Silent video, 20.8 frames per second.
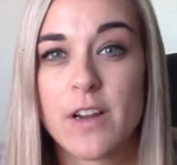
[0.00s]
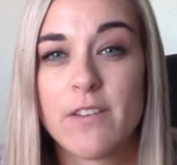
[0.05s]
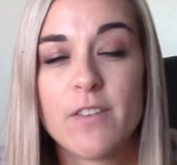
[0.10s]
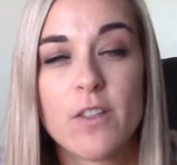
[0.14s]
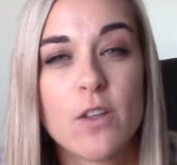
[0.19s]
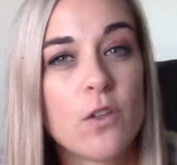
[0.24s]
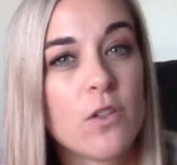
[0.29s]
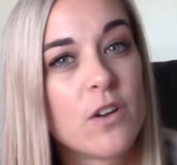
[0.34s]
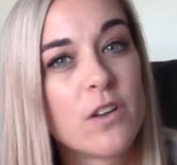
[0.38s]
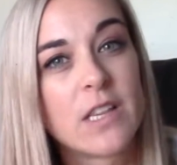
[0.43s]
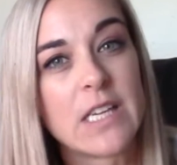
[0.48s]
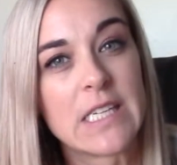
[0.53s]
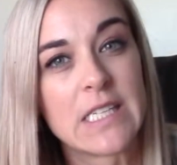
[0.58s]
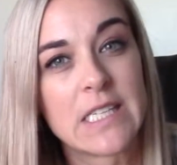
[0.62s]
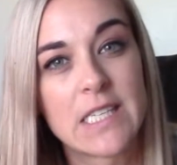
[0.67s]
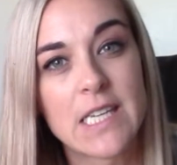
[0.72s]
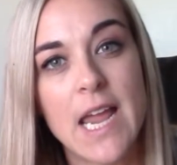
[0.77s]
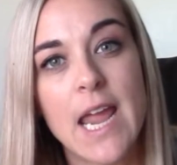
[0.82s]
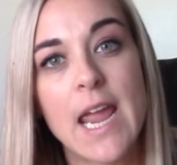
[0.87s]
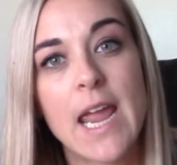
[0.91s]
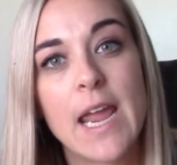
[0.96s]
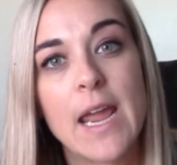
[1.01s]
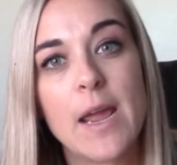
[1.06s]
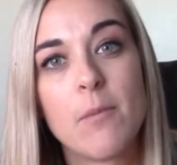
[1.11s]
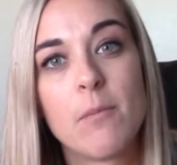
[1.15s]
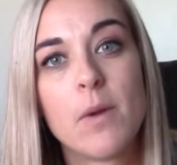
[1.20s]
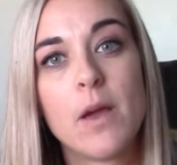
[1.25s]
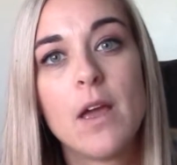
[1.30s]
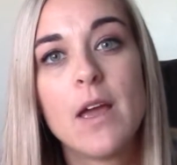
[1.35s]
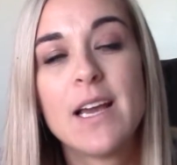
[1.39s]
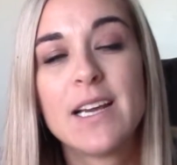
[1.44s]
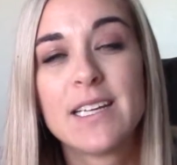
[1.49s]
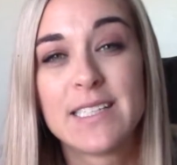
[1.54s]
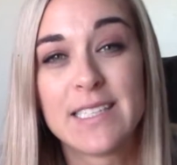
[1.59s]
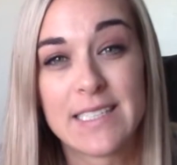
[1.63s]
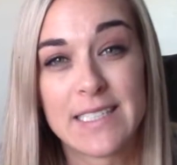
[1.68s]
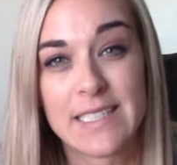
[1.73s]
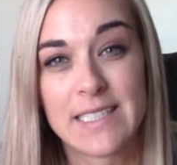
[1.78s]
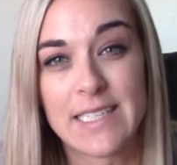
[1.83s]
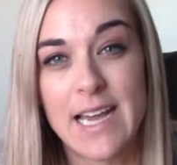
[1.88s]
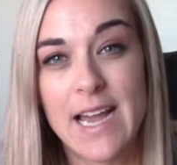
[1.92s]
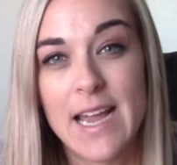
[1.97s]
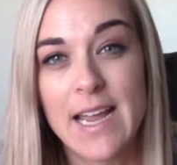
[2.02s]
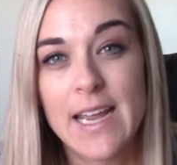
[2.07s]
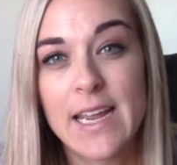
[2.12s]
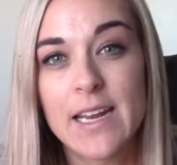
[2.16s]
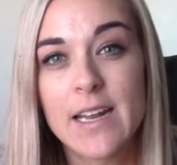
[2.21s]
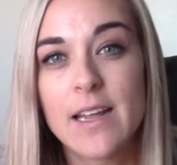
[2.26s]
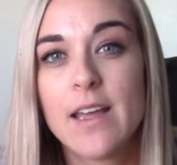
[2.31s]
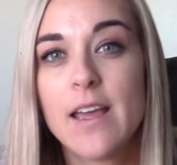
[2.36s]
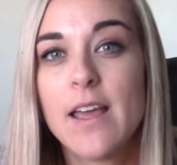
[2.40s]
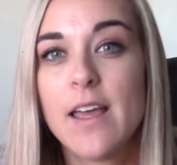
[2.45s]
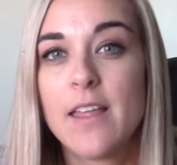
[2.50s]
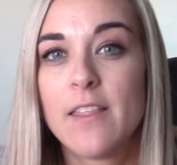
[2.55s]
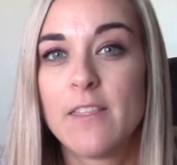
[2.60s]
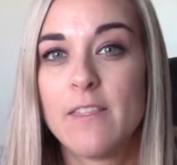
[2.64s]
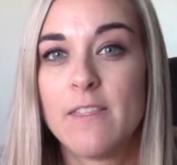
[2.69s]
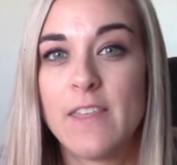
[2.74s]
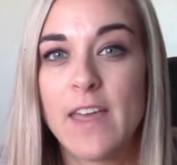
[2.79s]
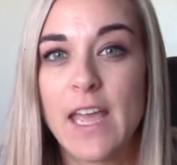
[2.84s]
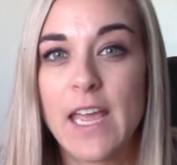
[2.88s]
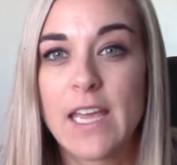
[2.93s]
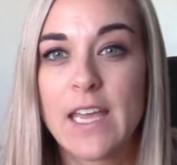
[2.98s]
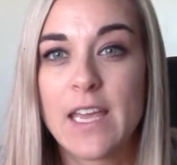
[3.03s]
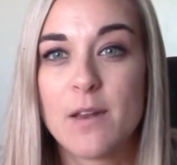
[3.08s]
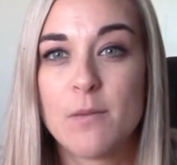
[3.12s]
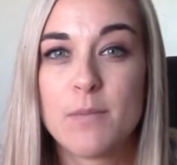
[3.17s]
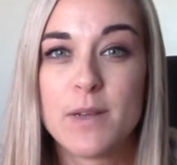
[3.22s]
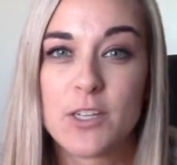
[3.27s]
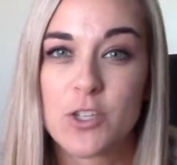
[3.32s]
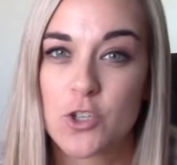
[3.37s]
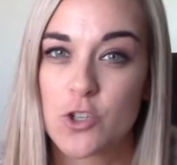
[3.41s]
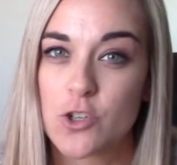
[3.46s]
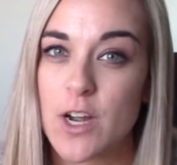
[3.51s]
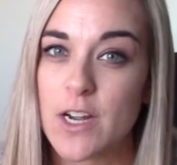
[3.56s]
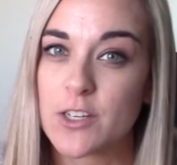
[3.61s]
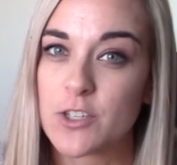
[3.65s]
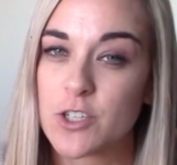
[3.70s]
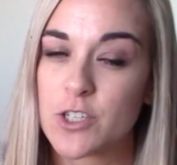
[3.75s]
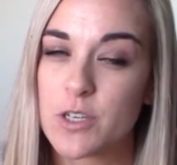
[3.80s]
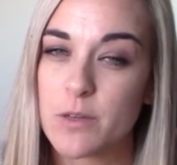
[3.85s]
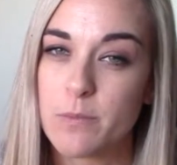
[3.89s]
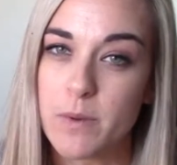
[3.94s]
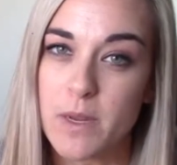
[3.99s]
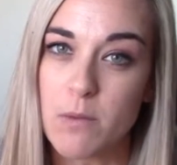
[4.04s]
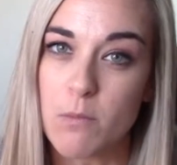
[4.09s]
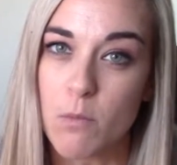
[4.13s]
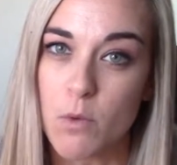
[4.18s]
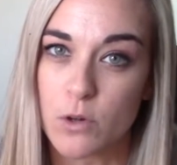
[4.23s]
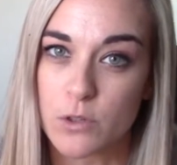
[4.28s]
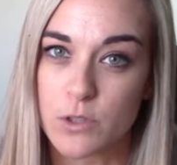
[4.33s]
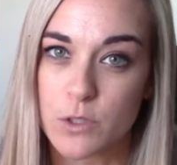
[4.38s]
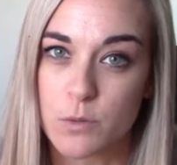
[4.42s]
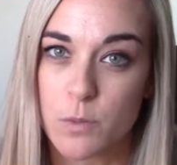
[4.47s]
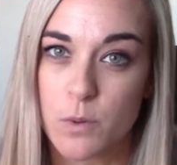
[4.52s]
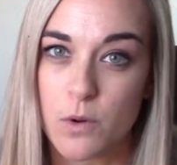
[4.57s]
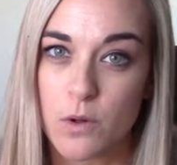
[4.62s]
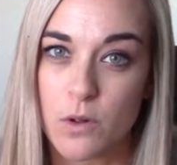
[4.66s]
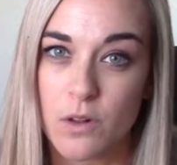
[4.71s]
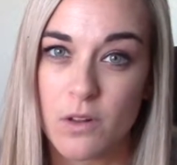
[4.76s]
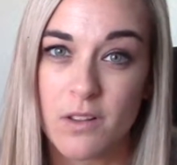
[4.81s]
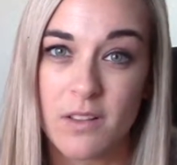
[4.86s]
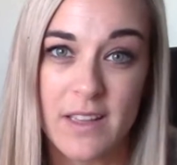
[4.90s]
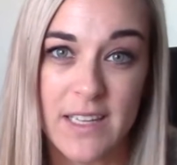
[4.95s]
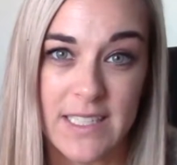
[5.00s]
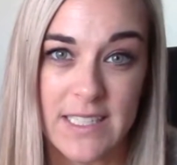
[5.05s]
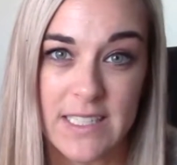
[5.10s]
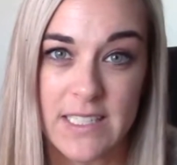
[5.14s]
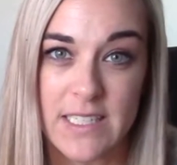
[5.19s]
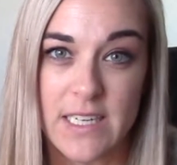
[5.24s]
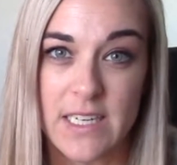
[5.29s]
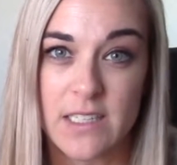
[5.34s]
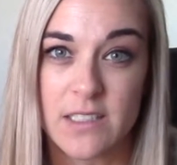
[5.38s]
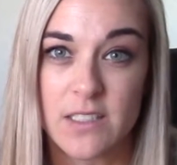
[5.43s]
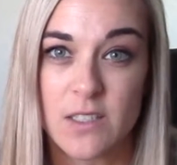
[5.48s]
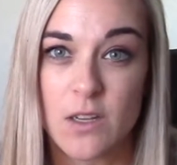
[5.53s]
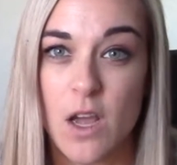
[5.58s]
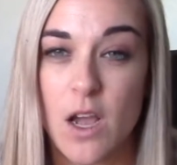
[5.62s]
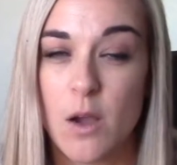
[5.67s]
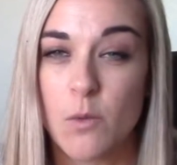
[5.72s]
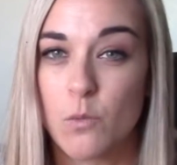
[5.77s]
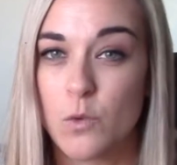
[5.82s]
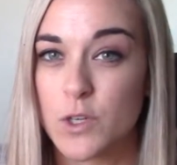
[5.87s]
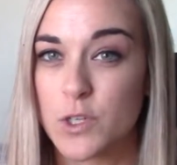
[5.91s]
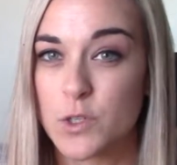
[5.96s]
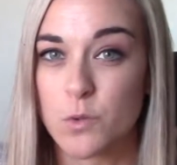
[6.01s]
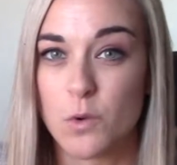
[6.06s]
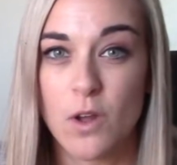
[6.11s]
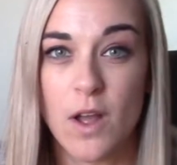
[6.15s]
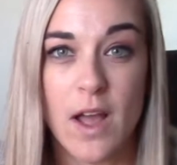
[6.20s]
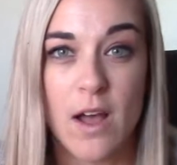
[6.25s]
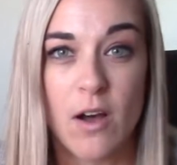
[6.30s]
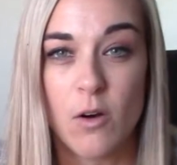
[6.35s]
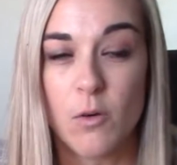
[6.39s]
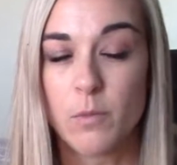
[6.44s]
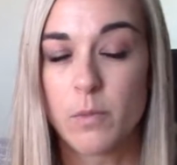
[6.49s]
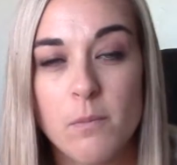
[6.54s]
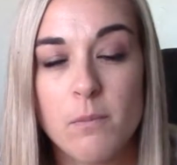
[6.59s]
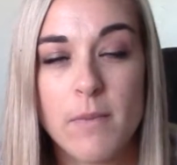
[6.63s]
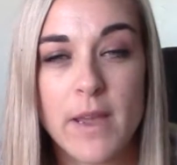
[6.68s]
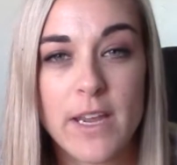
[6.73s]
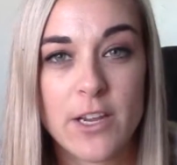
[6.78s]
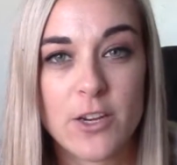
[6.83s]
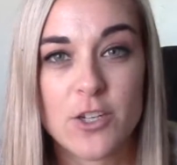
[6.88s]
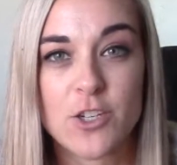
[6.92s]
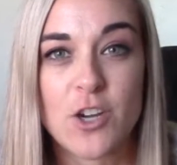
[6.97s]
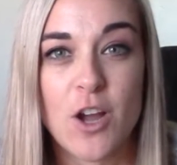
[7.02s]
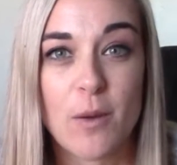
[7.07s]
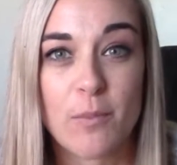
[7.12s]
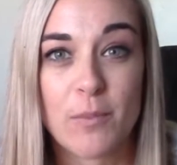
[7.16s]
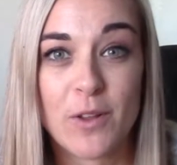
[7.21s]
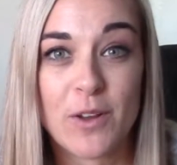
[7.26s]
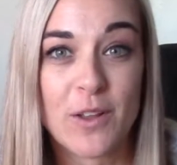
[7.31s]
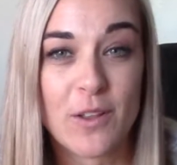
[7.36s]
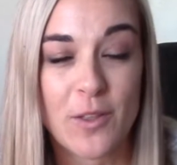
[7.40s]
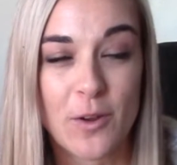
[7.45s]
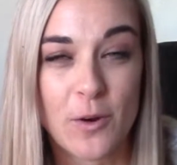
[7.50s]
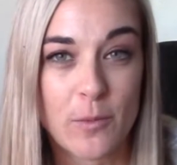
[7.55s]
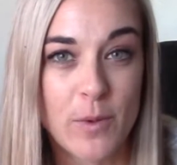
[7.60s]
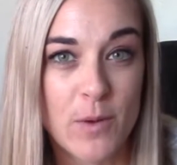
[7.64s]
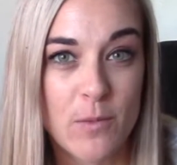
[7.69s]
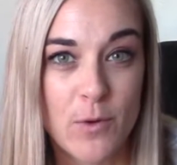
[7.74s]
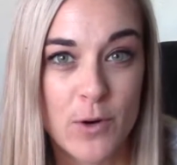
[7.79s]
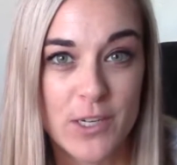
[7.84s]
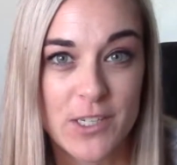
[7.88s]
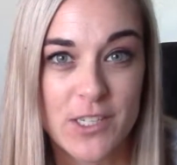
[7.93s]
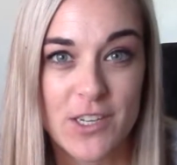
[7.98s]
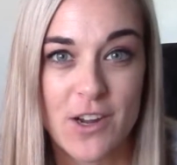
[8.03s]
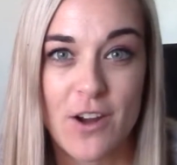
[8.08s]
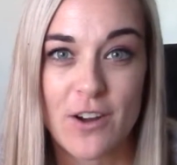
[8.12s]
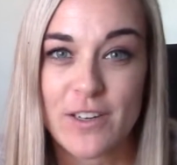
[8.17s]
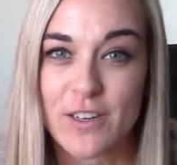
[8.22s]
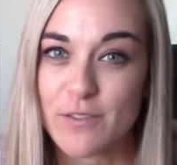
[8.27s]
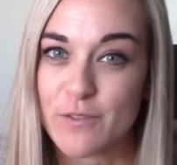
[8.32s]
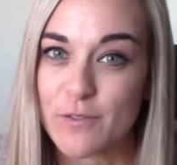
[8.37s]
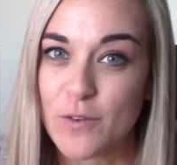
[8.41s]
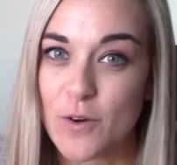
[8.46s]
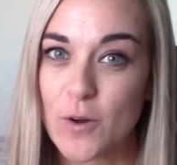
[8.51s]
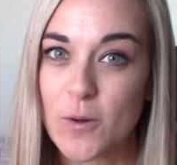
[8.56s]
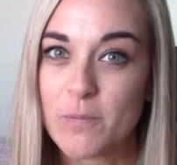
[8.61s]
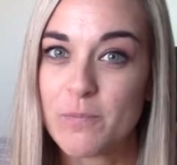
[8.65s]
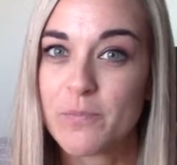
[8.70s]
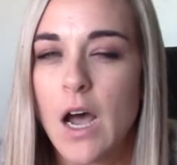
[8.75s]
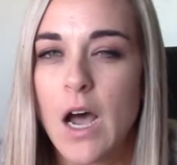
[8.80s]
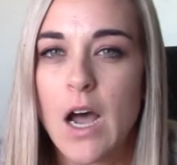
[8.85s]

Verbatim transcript: Even though they're the same design, they can be stretched to be multiple listings, um, which will help make your shop look a little bit more stocked and full.